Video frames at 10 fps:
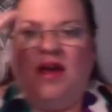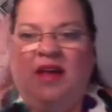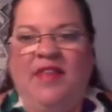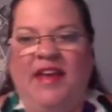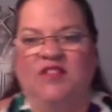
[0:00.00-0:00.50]

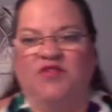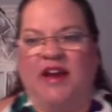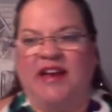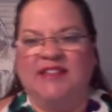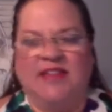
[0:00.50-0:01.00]
Thanks
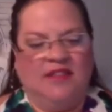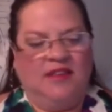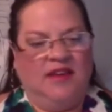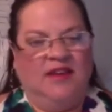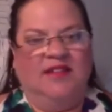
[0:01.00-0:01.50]
for asking
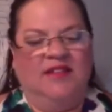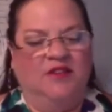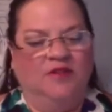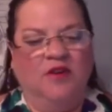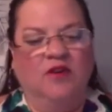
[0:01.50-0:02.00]
the
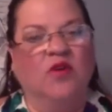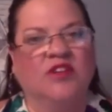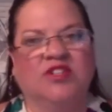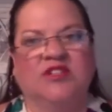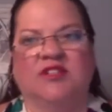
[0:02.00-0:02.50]
difficult
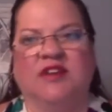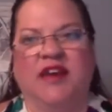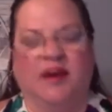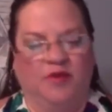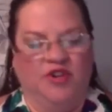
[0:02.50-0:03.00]
questions
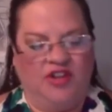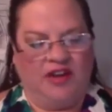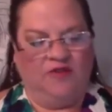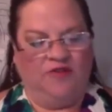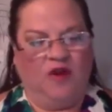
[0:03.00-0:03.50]
today. I
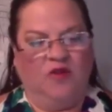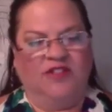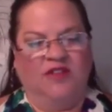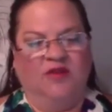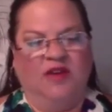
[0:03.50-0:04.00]
appreciate it,
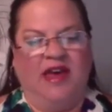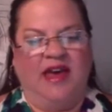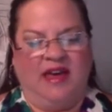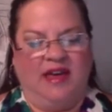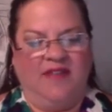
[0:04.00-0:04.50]
folks.
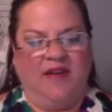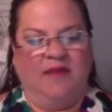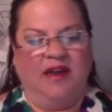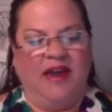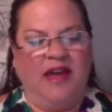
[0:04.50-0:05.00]
Okay, and then
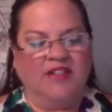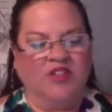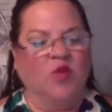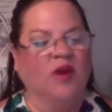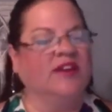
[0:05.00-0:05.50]
my
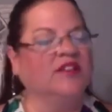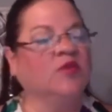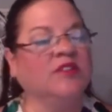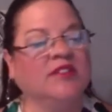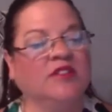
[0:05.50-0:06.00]
next one
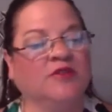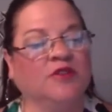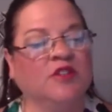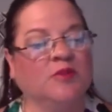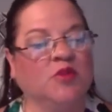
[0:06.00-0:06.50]
is, what's the
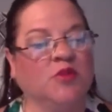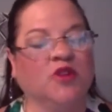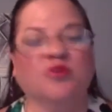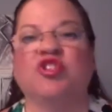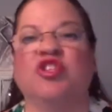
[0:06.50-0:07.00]
difference
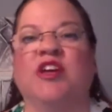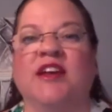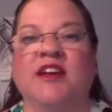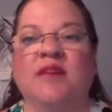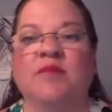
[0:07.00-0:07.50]
between
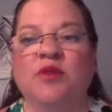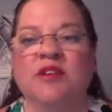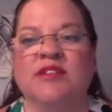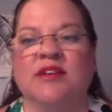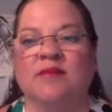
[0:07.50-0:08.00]
Christianity and
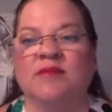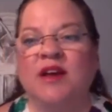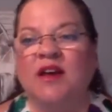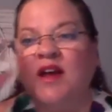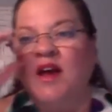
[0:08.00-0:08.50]
Buddhism?
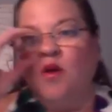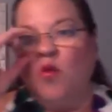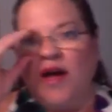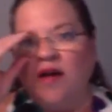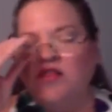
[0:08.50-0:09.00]

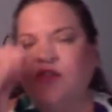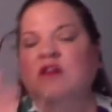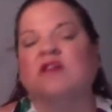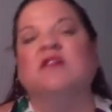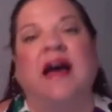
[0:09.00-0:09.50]
Well, there
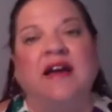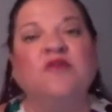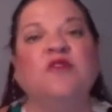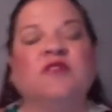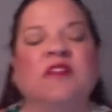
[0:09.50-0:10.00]
are a lot
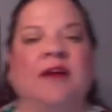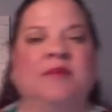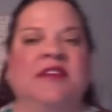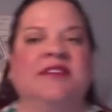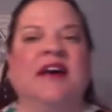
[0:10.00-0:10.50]
of
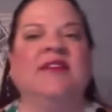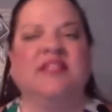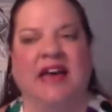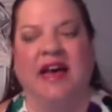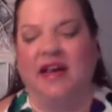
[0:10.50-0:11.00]
overlaps, as I've
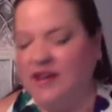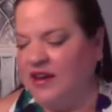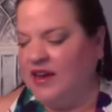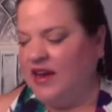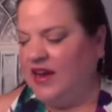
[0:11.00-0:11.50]

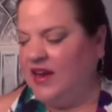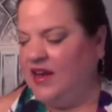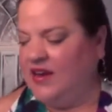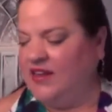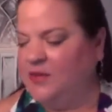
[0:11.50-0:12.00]
said,
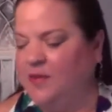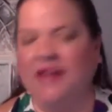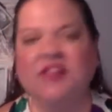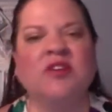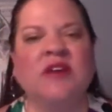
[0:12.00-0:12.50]
and it
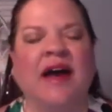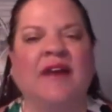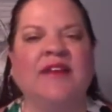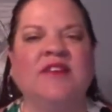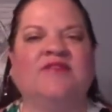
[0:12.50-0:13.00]
depends on
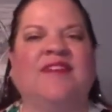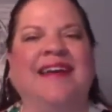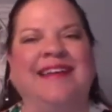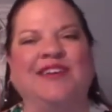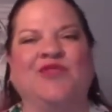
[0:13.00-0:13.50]
how you
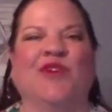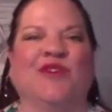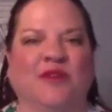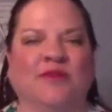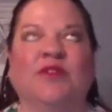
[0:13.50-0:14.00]
define each one of them.